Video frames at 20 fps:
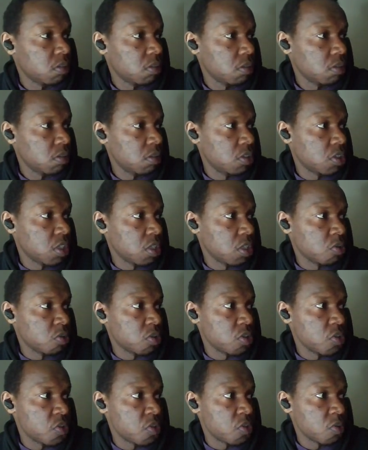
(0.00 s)
it cannot
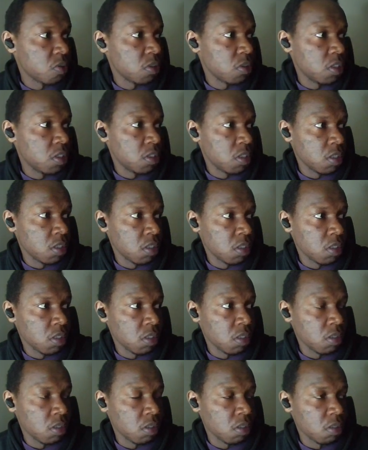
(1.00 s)
install in
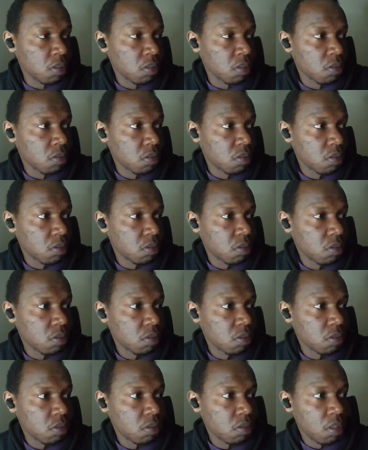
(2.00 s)
the
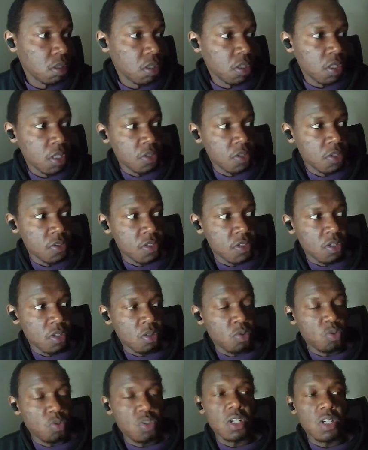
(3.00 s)
there is the
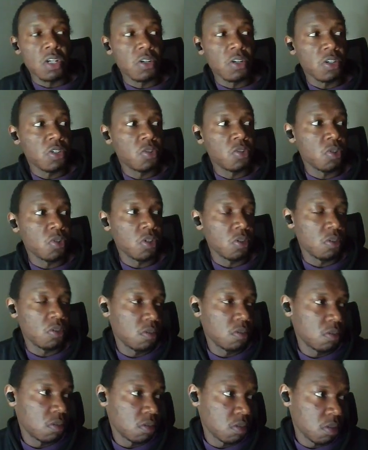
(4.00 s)
root directory,
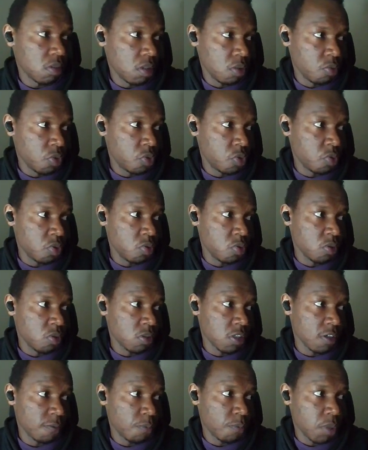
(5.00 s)
which we do not
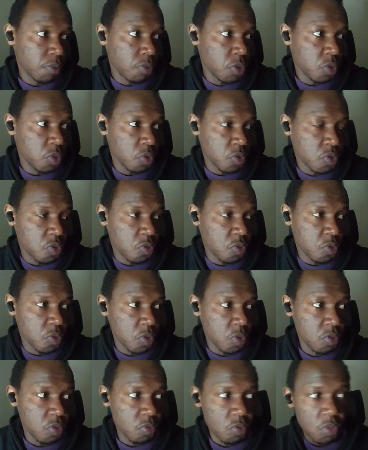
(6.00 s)
have permissions to. So
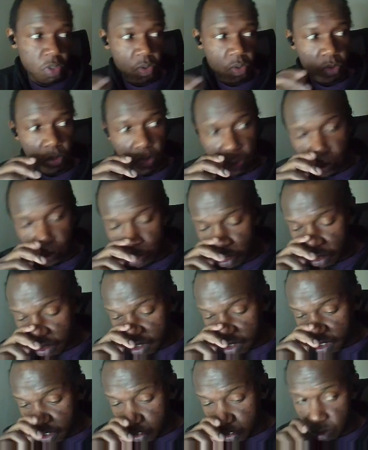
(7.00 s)
it will
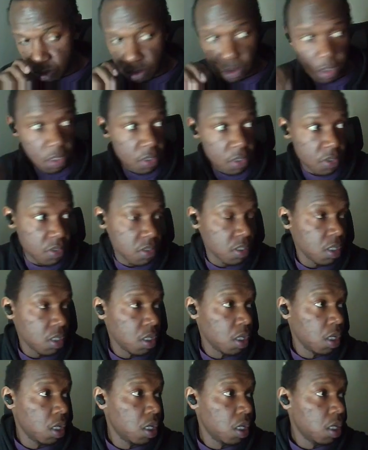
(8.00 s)
not install these
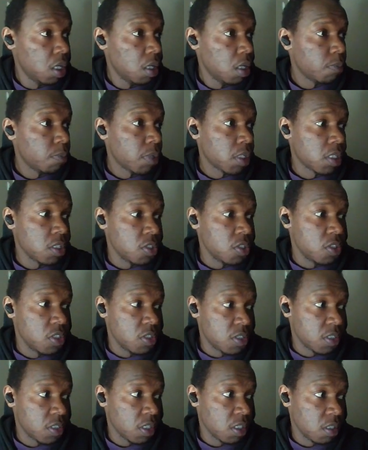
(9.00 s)
package
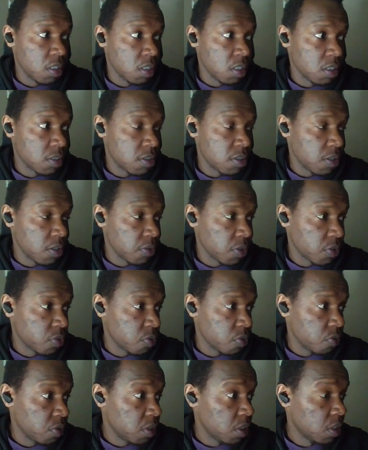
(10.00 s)
inside that directory.